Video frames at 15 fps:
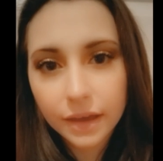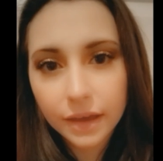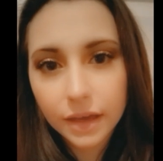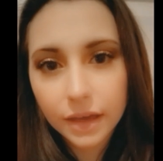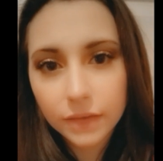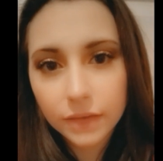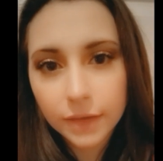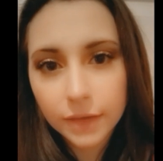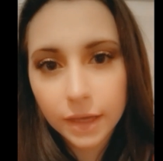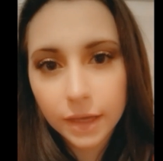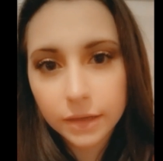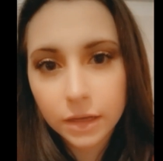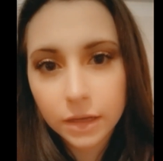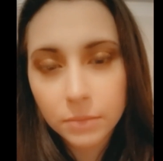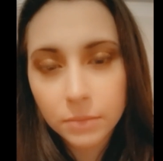had an
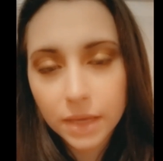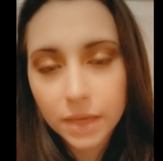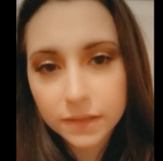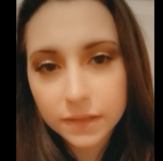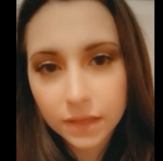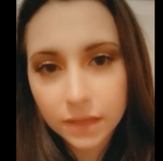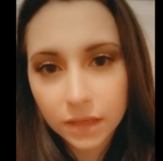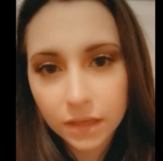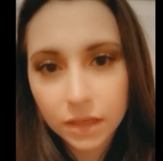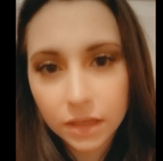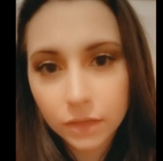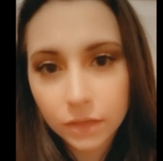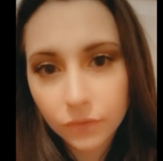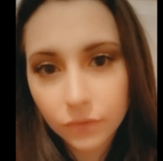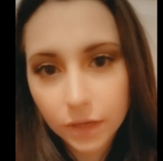amazing and
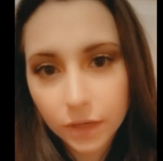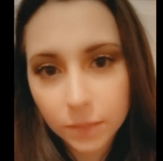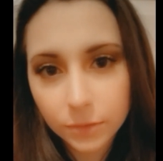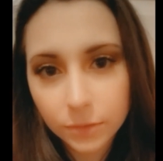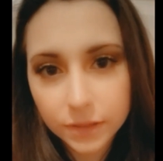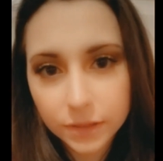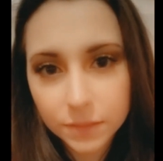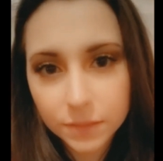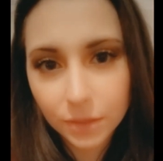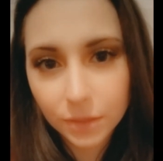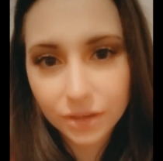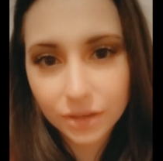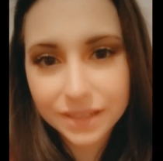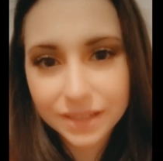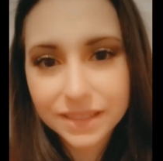unforgettable experience
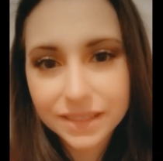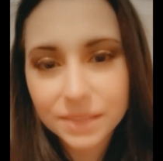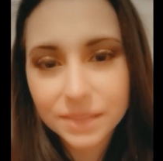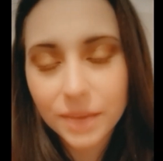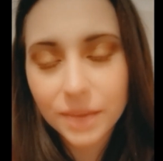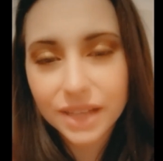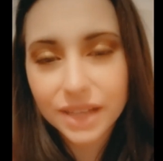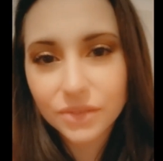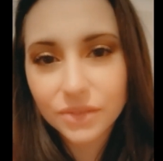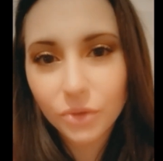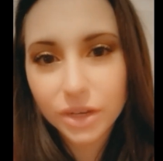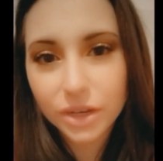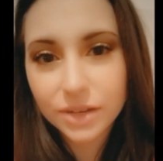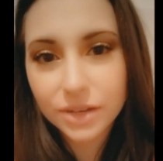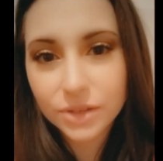these past four years
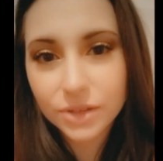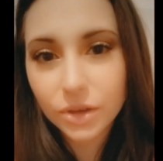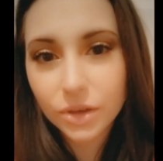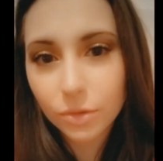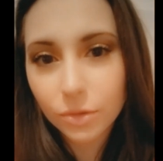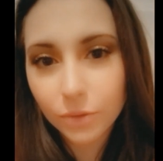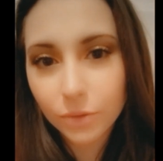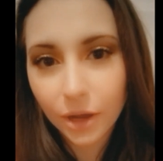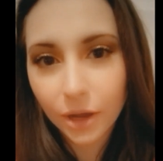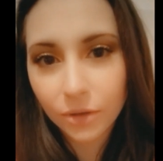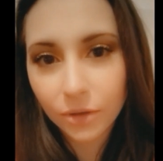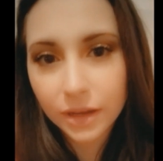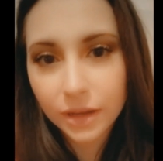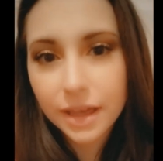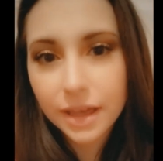at Coe-Brown,
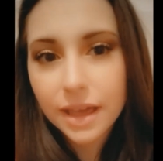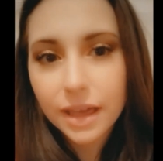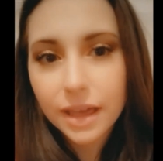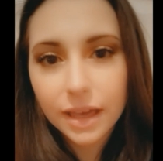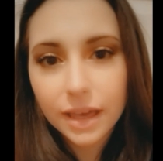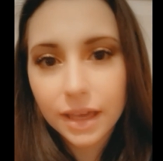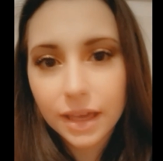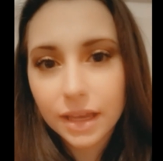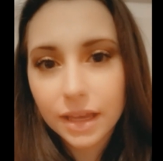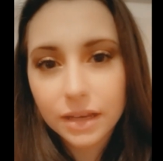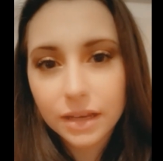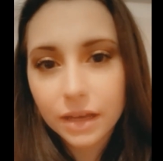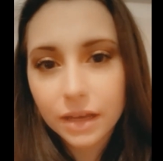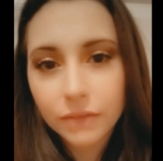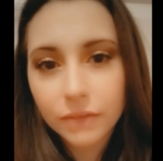and I've
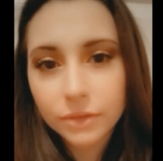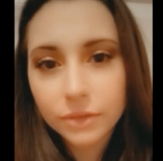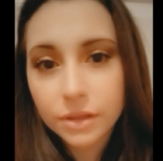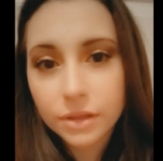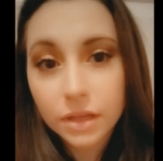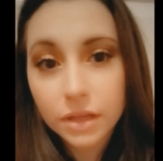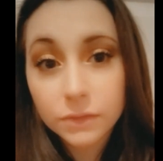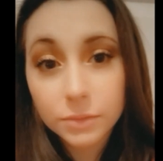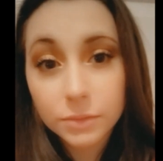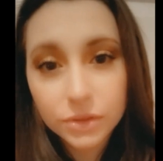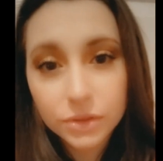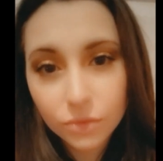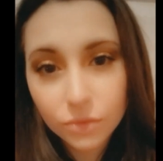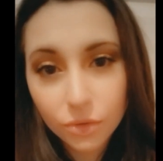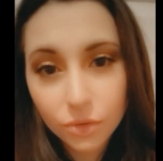learned things from
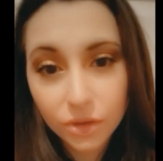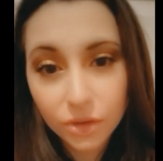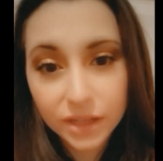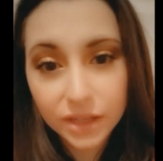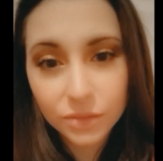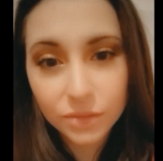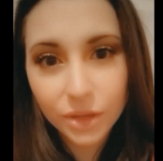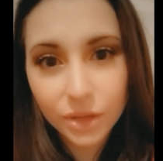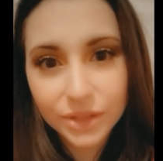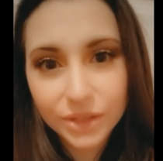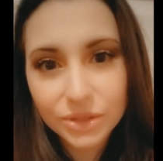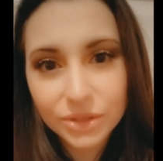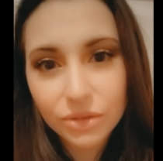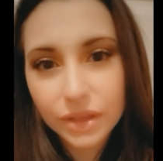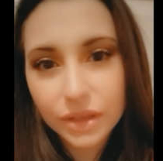school as well as new
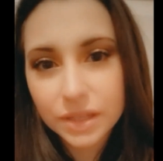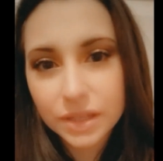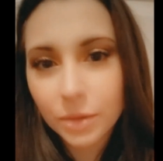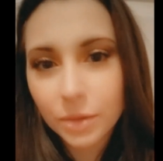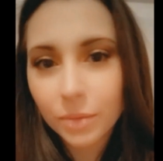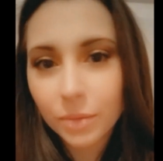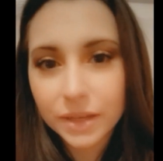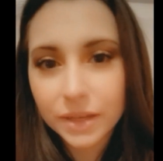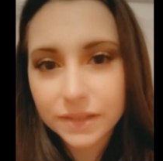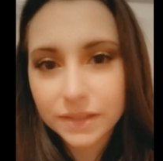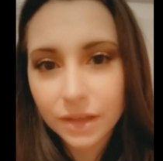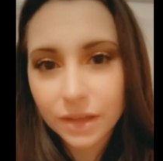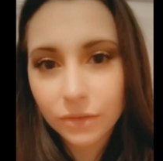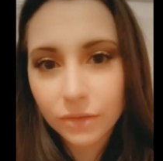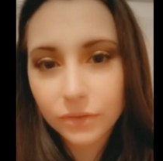things about myself,
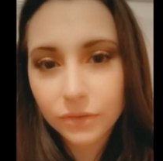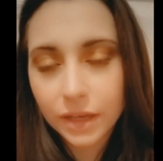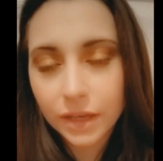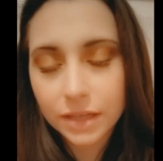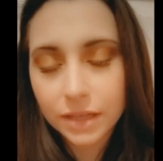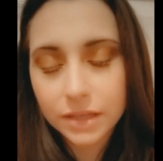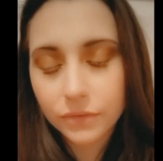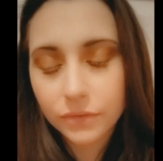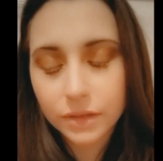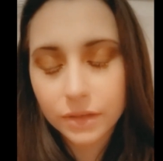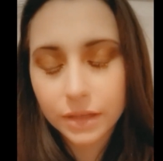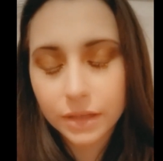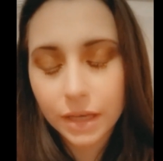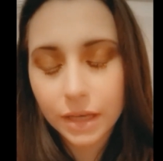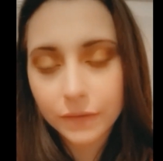and definitely have
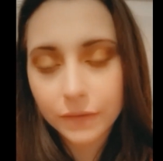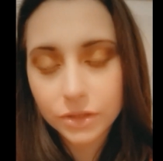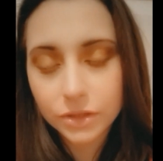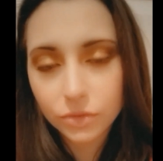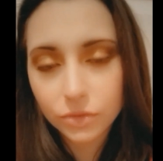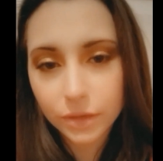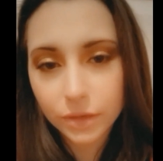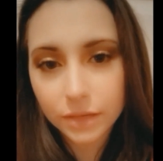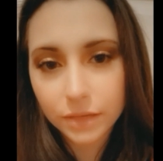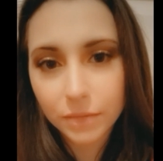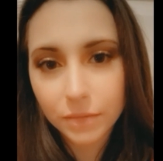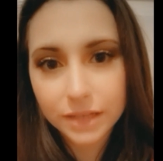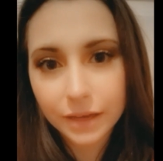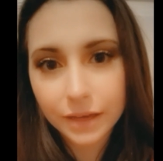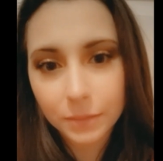enjoyed my time
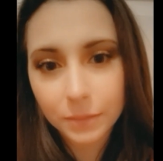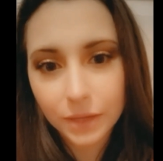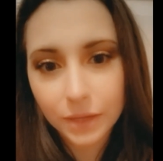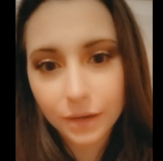there.